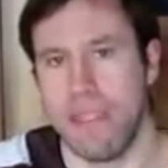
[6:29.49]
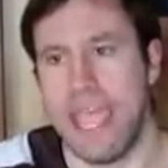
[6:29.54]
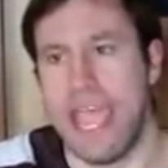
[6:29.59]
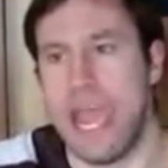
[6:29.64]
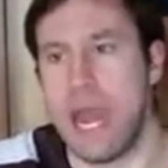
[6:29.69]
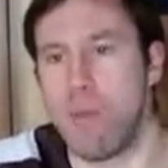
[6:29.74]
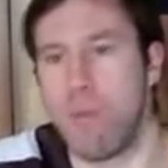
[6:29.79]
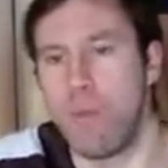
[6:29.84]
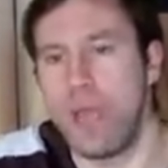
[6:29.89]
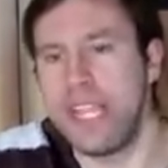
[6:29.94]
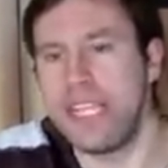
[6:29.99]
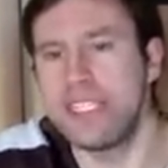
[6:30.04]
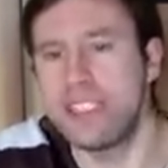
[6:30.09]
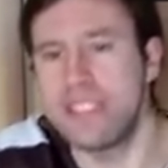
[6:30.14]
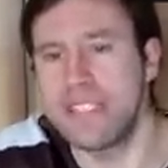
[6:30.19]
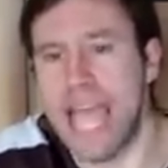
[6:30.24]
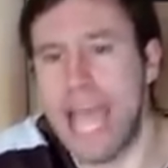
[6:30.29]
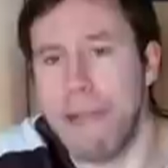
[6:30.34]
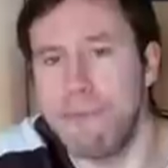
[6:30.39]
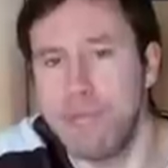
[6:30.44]
And we
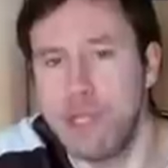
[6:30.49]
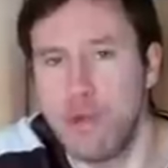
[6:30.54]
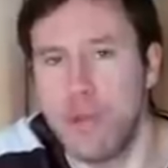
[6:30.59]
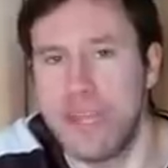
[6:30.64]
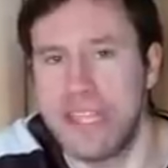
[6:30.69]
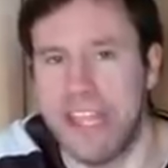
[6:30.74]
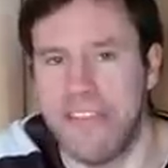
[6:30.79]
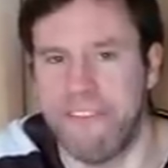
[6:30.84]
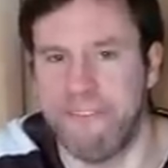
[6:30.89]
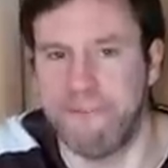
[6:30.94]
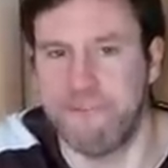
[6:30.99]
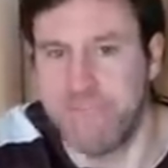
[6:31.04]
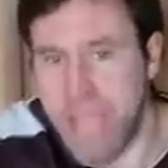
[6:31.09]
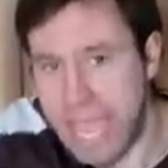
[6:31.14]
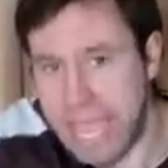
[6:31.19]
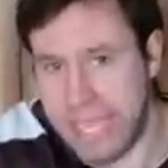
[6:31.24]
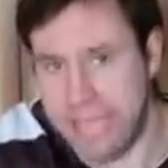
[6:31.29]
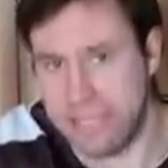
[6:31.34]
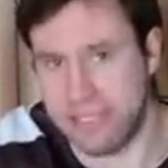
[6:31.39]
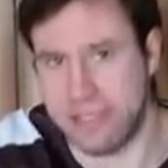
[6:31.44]
slapped you in the
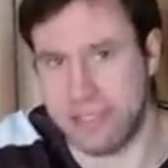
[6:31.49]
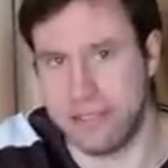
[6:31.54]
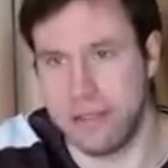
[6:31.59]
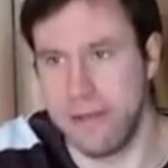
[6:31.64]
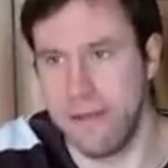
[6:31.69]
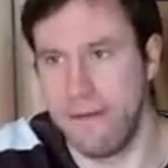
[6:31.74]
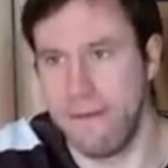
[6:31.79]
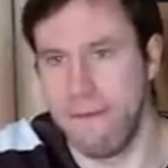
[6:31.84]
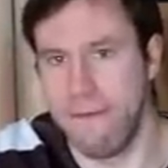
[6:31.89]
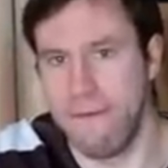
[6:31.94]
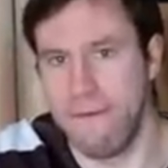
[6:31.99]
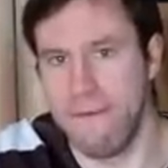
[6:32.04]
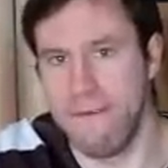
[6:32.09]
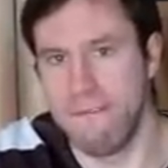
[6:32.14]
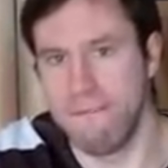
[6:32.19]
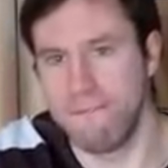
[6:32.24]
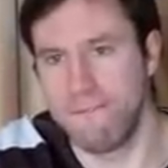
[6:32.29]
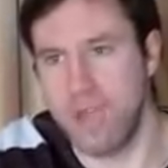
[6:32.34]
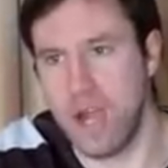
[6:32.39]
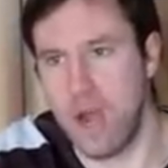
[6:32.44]
face
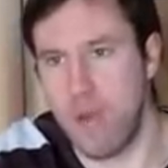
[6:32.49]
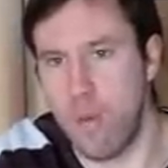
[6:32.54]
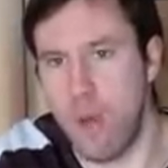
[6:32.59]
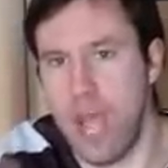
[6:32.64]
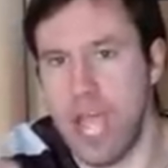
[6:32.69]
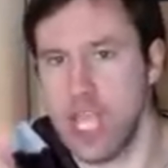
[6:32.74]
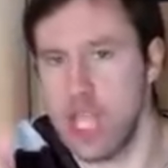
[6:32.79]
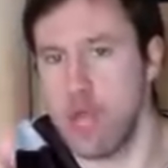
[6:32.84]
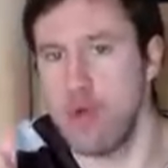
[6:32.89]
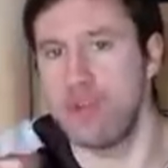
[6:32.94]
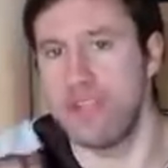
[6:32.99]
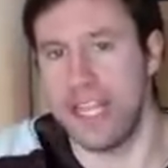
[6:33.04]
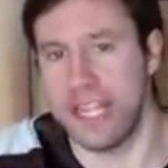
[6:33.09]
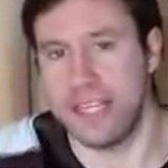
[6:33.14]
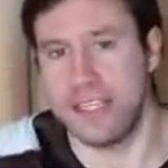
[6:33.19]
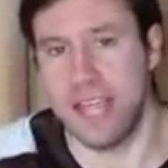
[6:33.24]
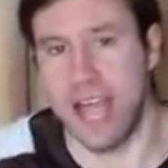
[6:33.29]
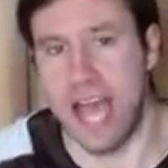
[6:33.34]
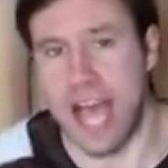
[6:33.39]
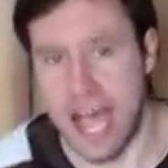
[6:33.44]
for what you
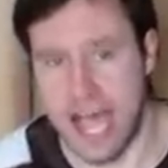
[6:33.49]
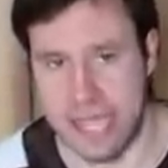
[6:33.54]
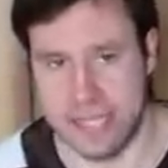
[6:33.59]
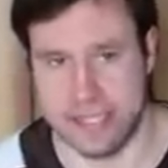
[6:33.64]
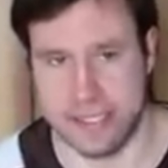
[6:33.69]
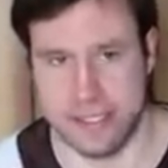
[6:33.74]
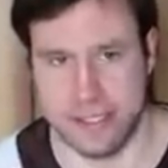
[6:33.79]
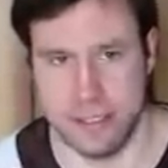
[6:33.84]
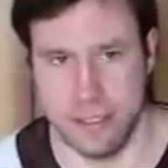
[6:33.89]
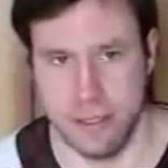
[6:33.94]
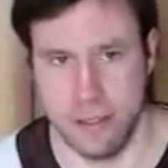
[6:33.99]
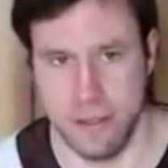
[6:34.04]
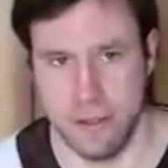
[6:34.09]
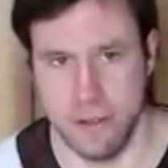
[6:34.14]
did to us.